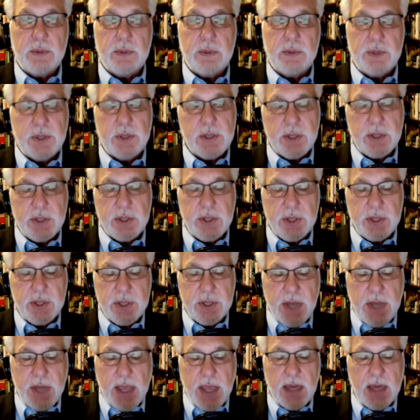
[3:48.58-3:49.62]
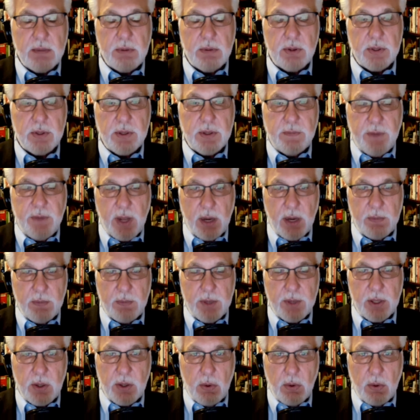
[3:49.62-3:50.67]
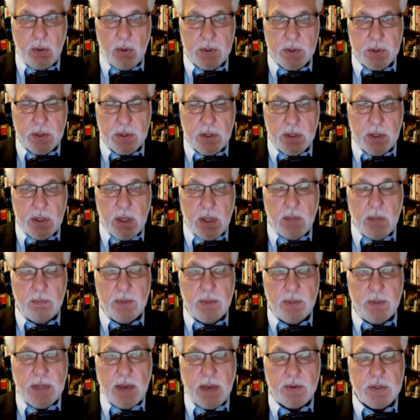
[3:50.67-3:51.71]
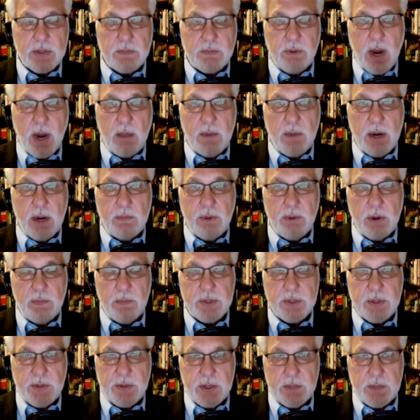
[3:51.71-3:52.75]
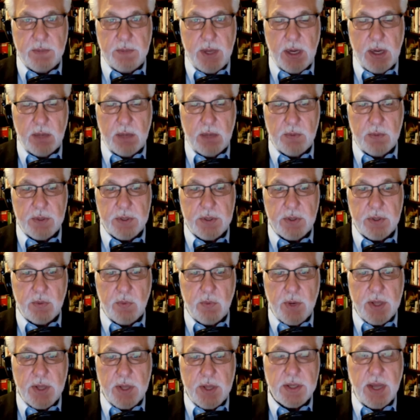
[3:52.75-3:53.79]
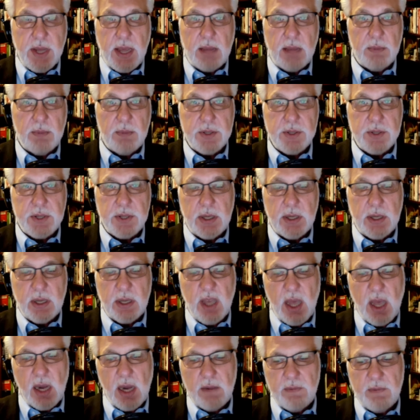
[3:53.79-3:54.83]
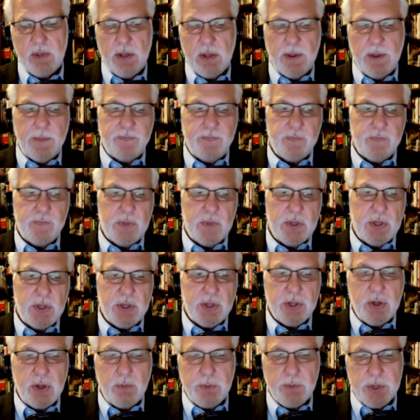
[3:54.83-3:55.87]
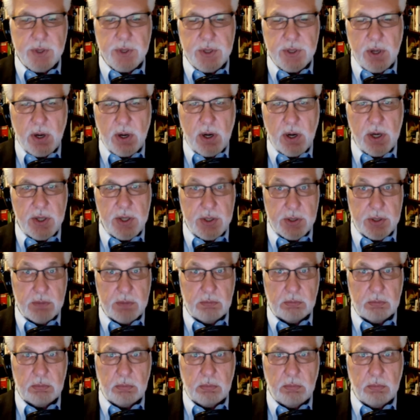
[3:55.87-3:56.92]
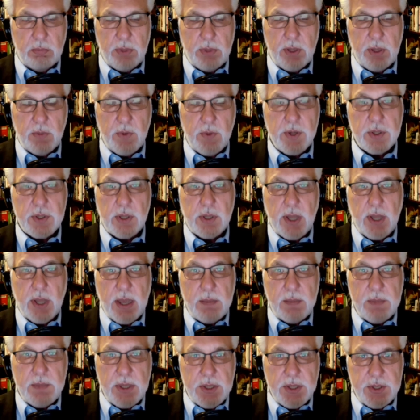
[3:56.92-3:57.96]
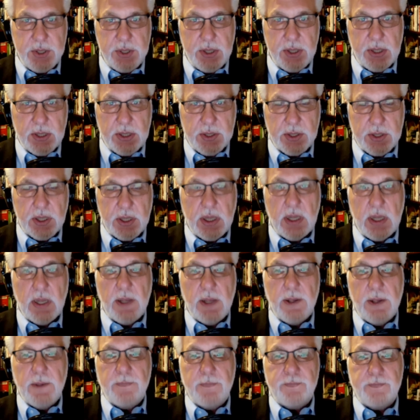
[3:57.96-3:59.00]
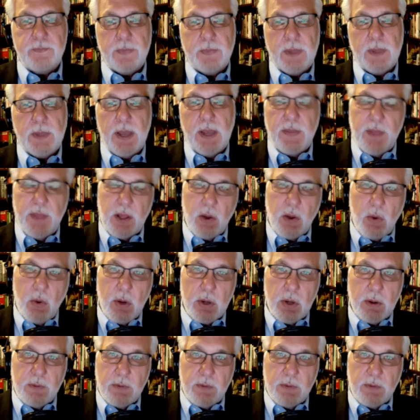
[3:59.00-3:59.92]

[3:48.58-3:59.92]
just the Sustainable Development Goals. But that was the primary purpose of this meeting, was to reestablish and kind of supercharge the original MDGs. And they'll go into